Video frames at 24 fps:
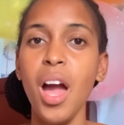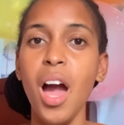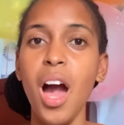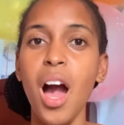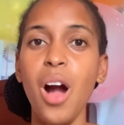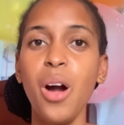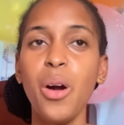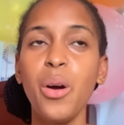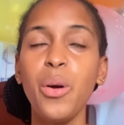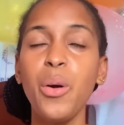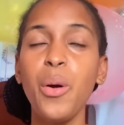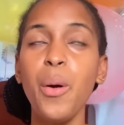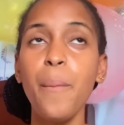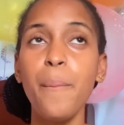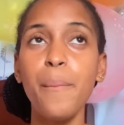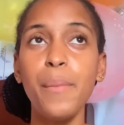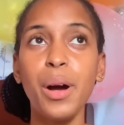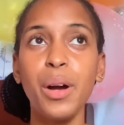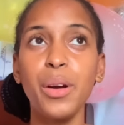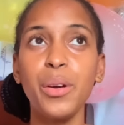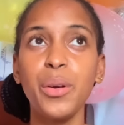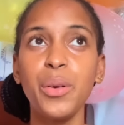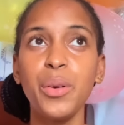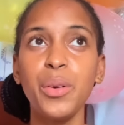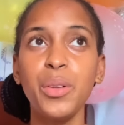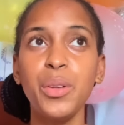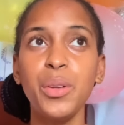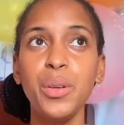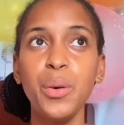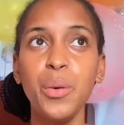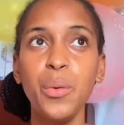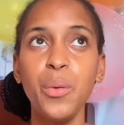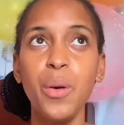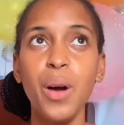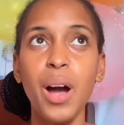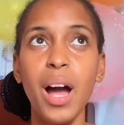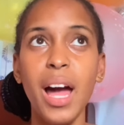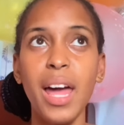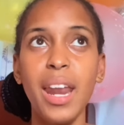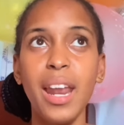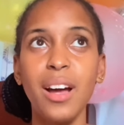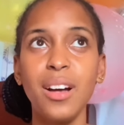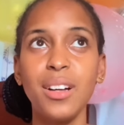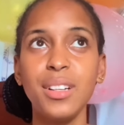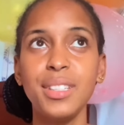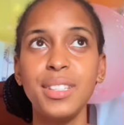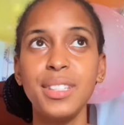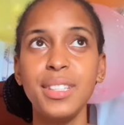I will come back around now and I
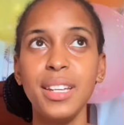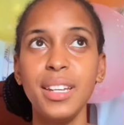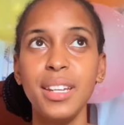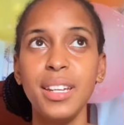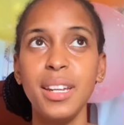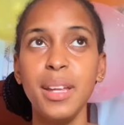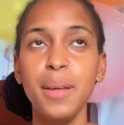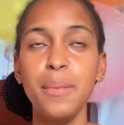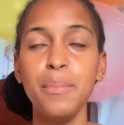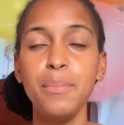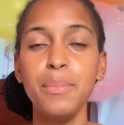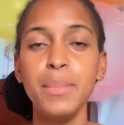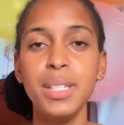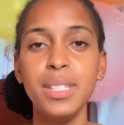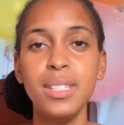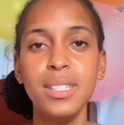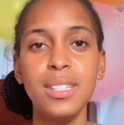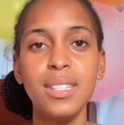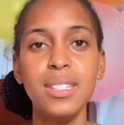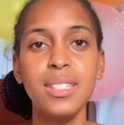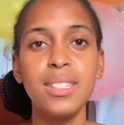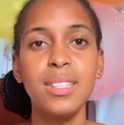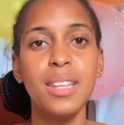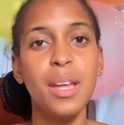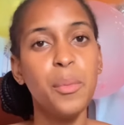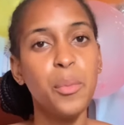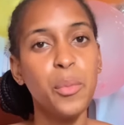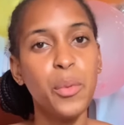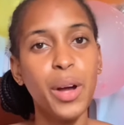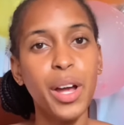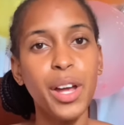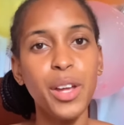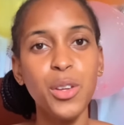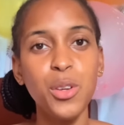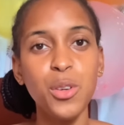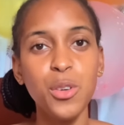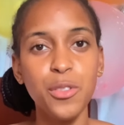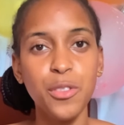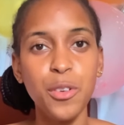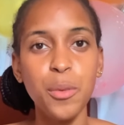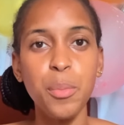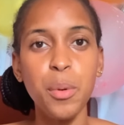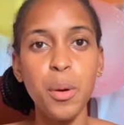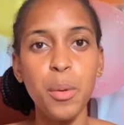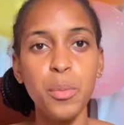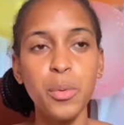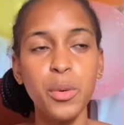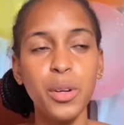will send them business. Them want you to
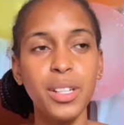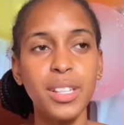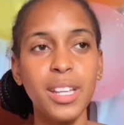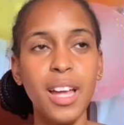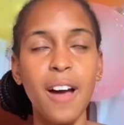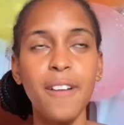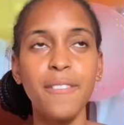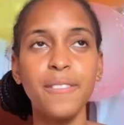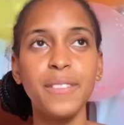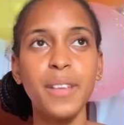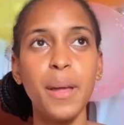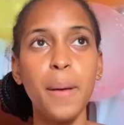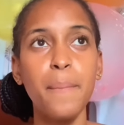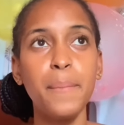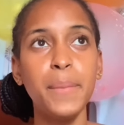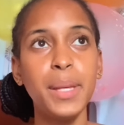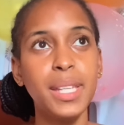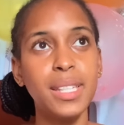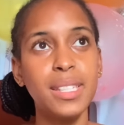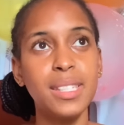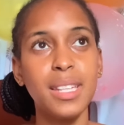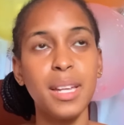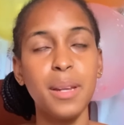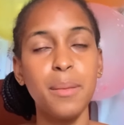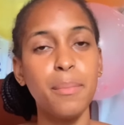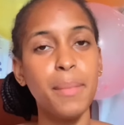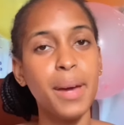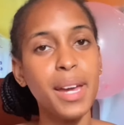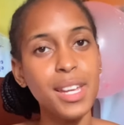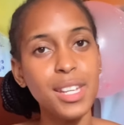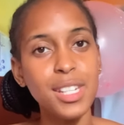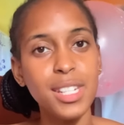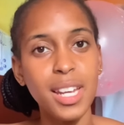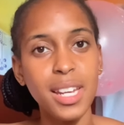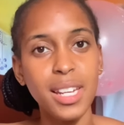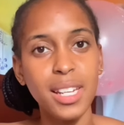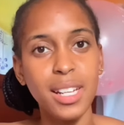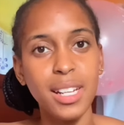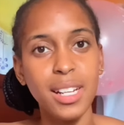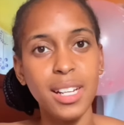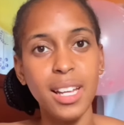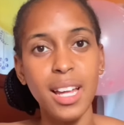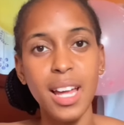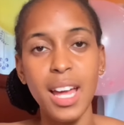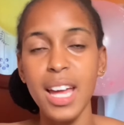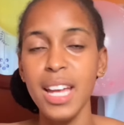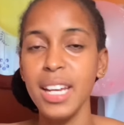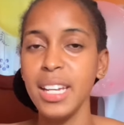promote after me send my channel,
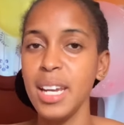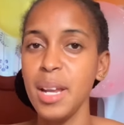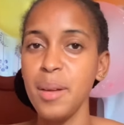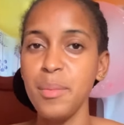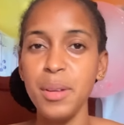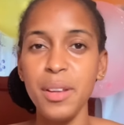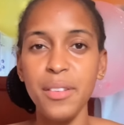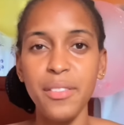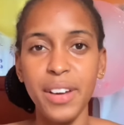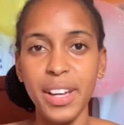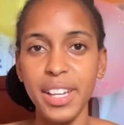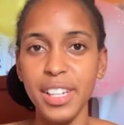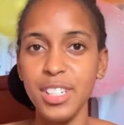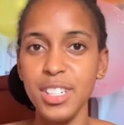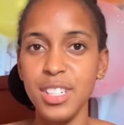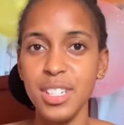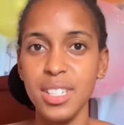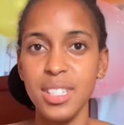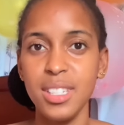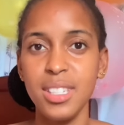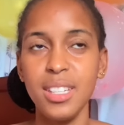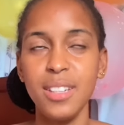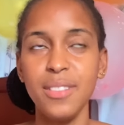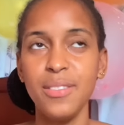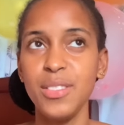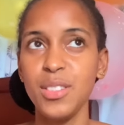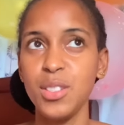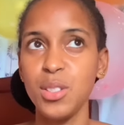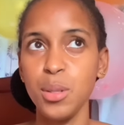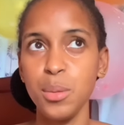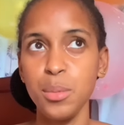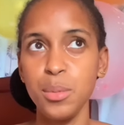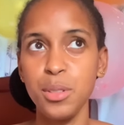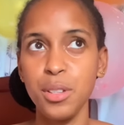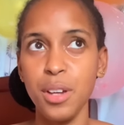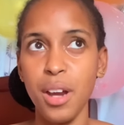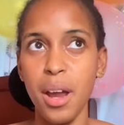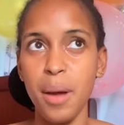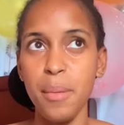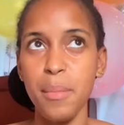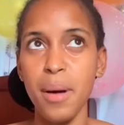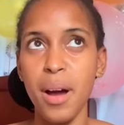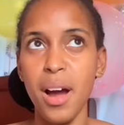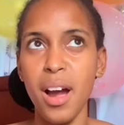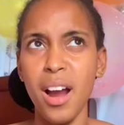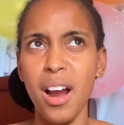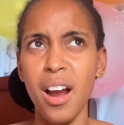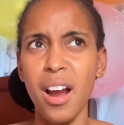them never interested to subscribe
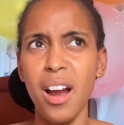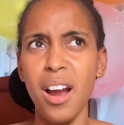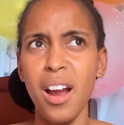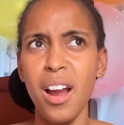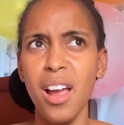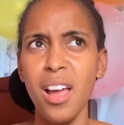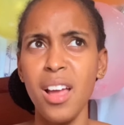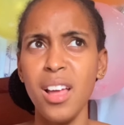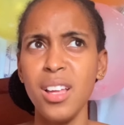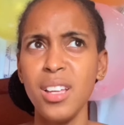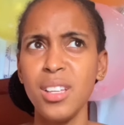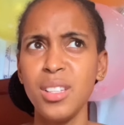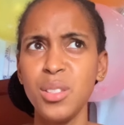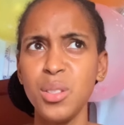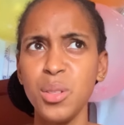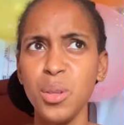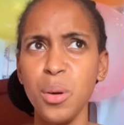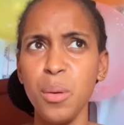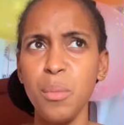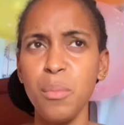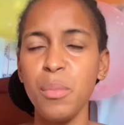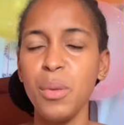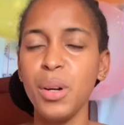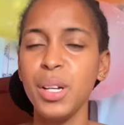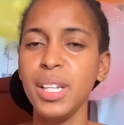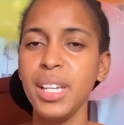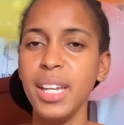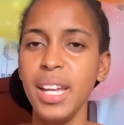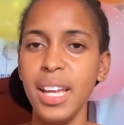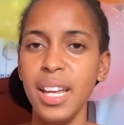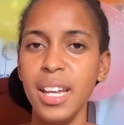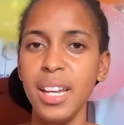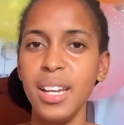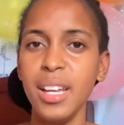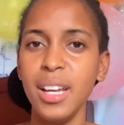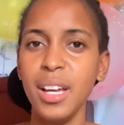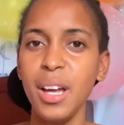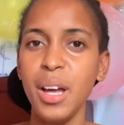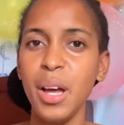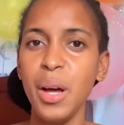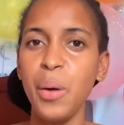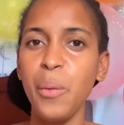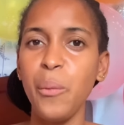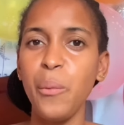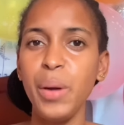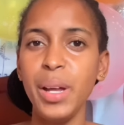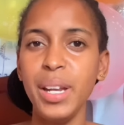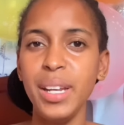or so but then
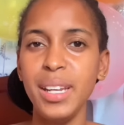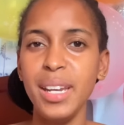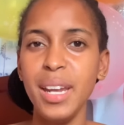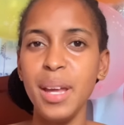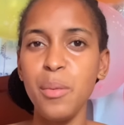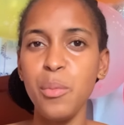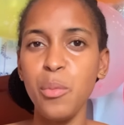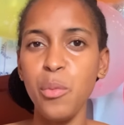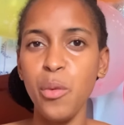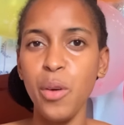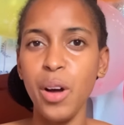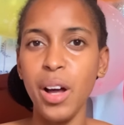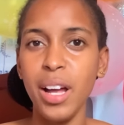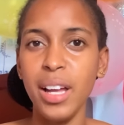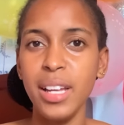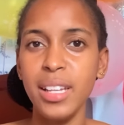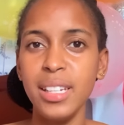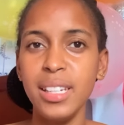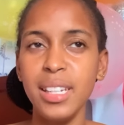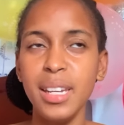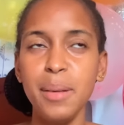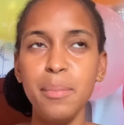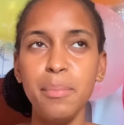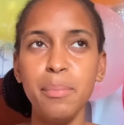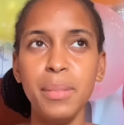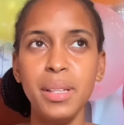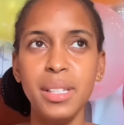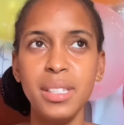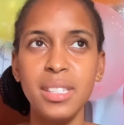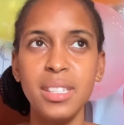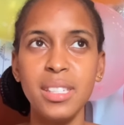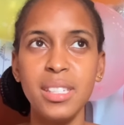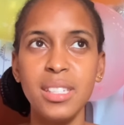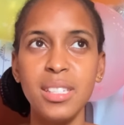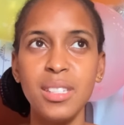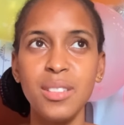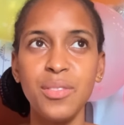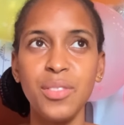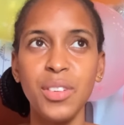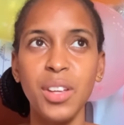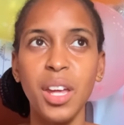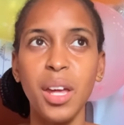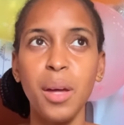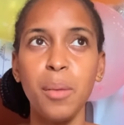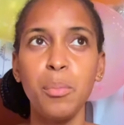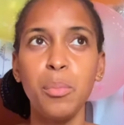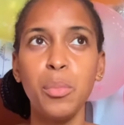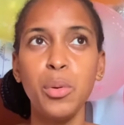when them want them business
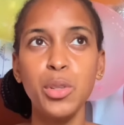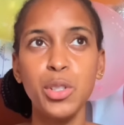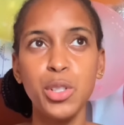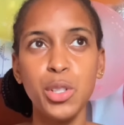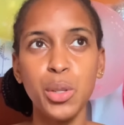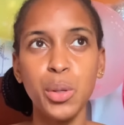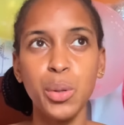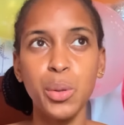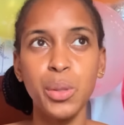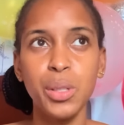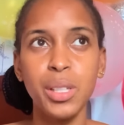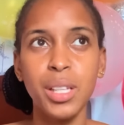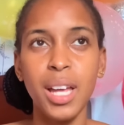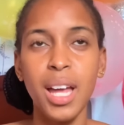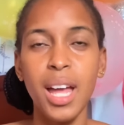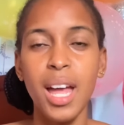fee push out